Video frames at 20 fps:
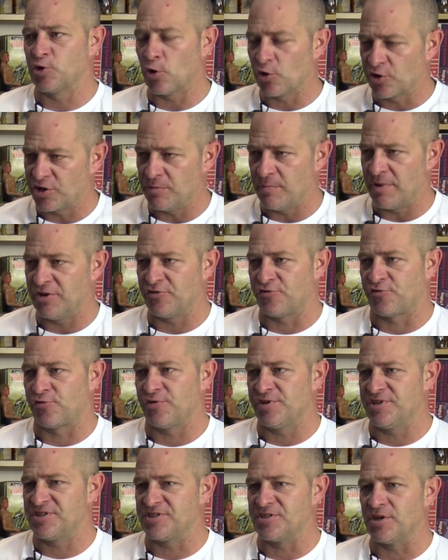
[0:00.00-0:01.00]

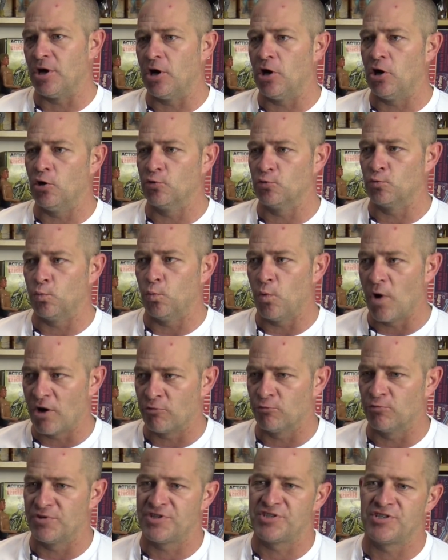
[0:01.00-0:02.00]
documentary styled,
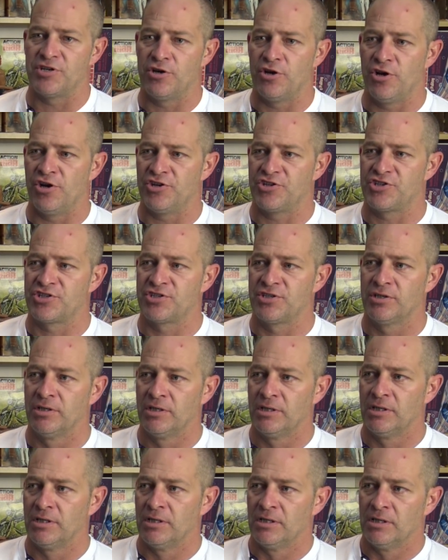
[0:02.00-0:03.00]
well-researched
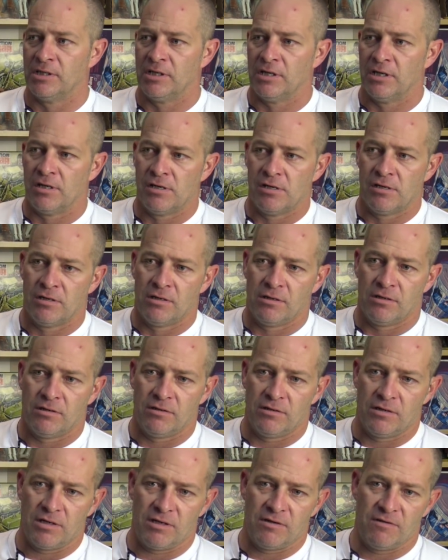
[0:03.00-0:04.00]

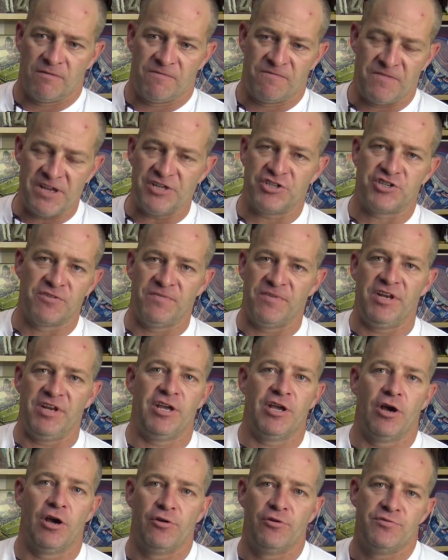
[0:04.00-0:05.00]
feature
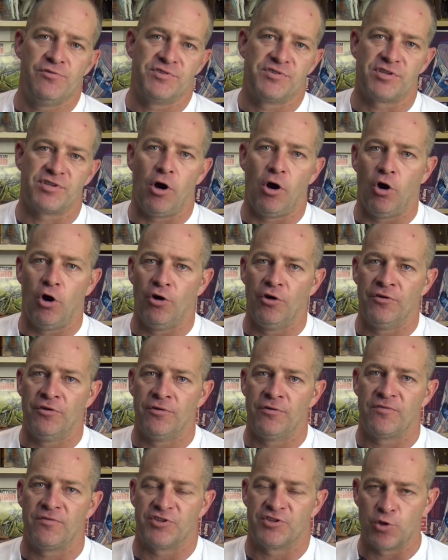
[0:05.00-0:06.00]
videos
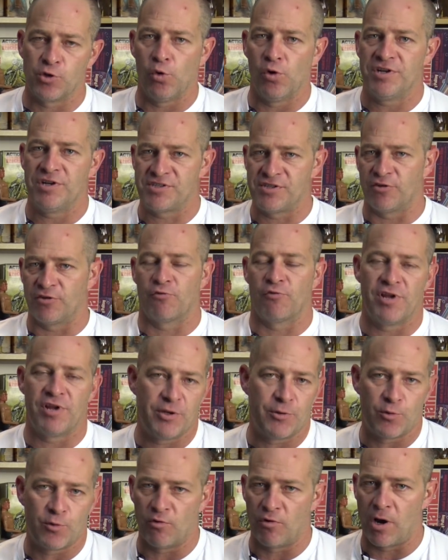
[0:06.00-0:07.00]
on the toys that
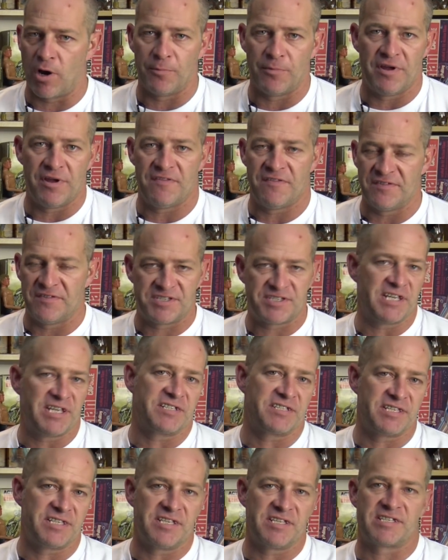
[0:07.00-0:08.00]
we grew up with in the
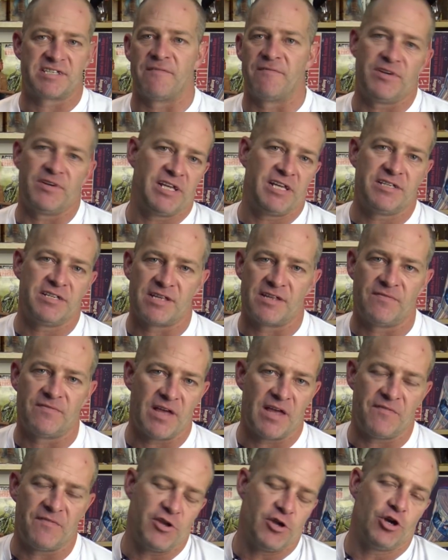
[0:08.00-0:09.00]
60s, 70s
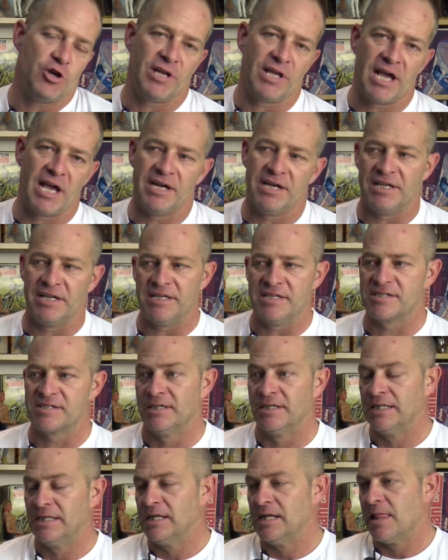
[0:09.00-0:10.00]
and the early
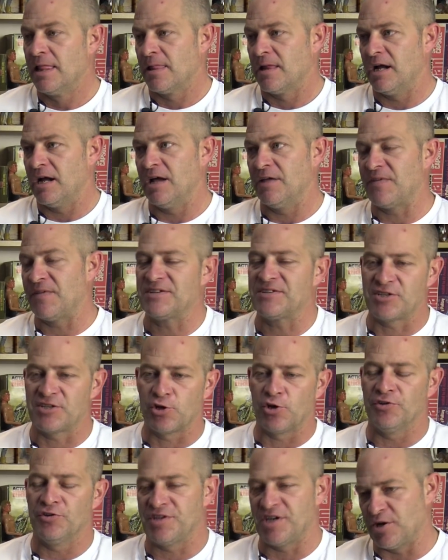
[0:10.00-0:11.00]
80s. That's the
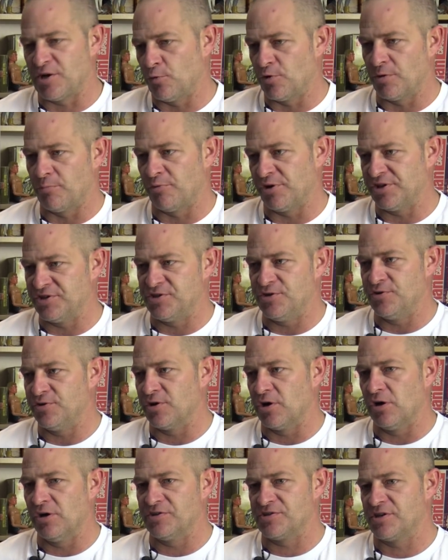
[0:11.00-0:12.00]
content I want to bring to you
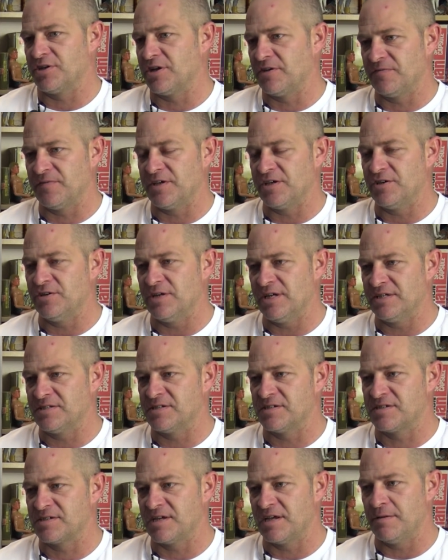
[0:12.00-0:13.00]
guys. I don't think you need
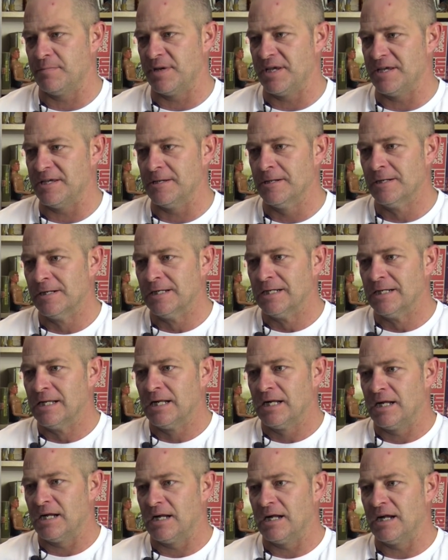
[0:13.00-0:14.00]
to see me,
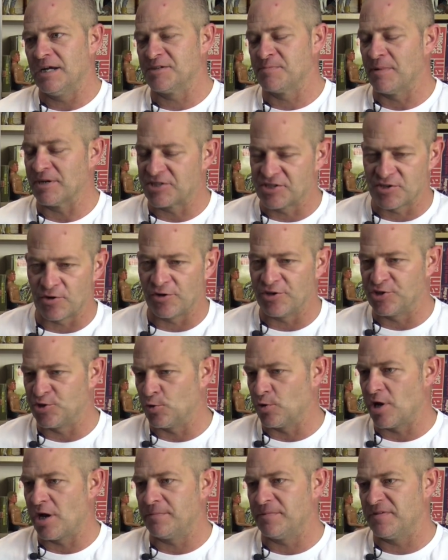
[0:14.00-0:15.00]
as much as I
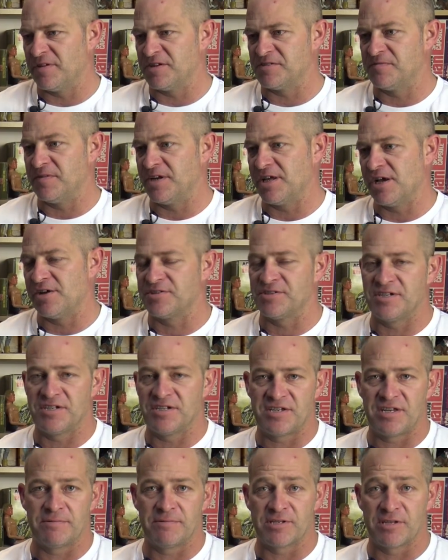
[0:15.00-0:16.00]
enjoy opening those videos, and it
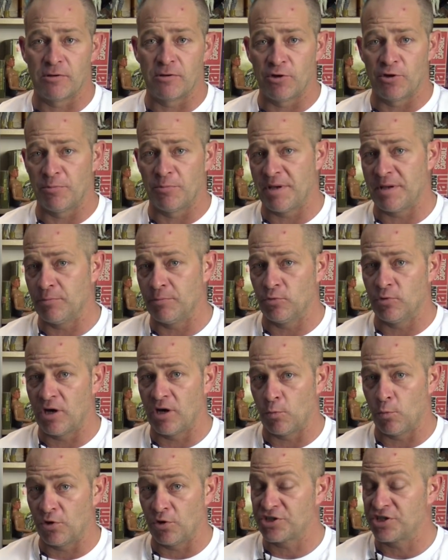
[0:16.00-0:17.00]
seems as though a lot of people
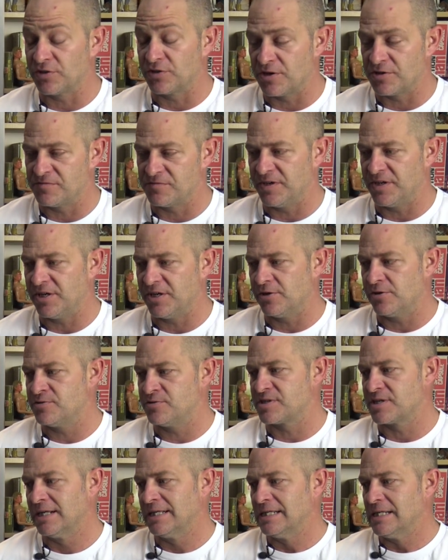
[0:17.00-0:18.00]
like watching those
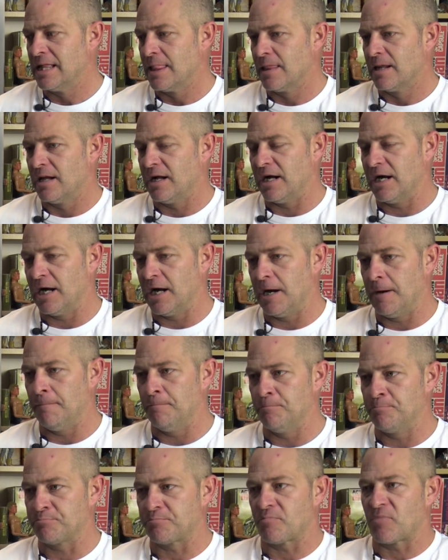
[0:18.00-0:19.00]
videos,
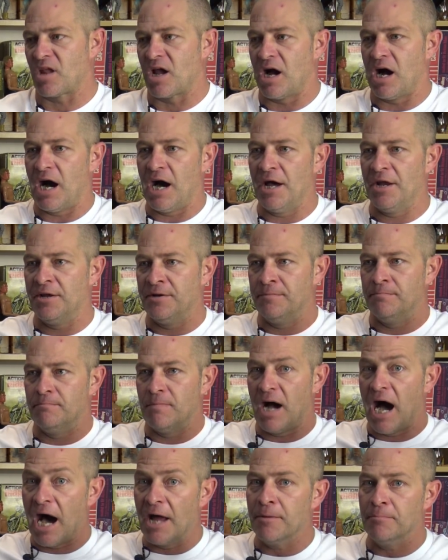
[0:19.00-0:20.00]

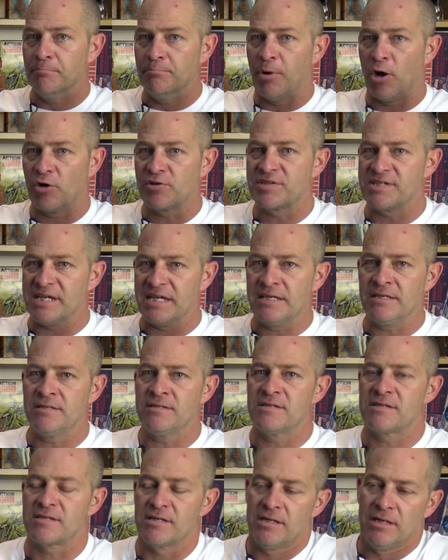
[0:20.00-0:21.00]

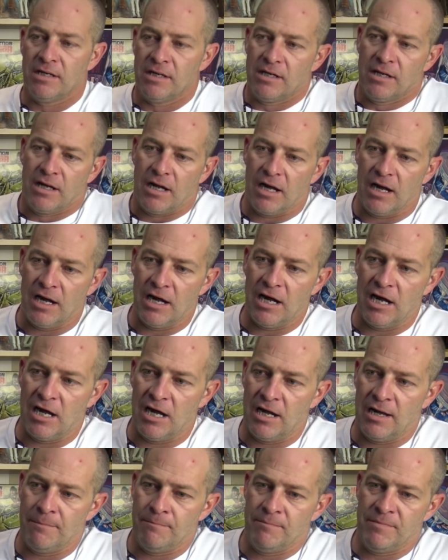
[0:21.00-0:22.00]
unboxings
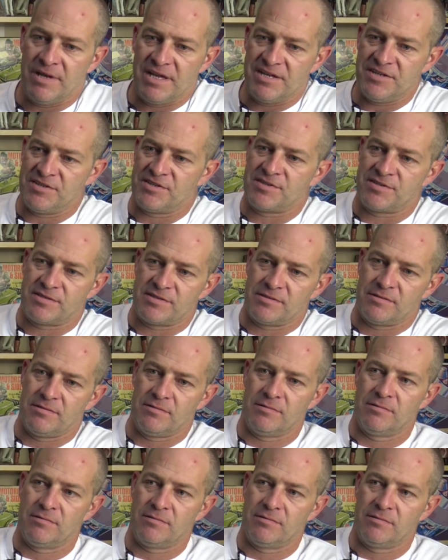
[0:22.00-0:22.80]
is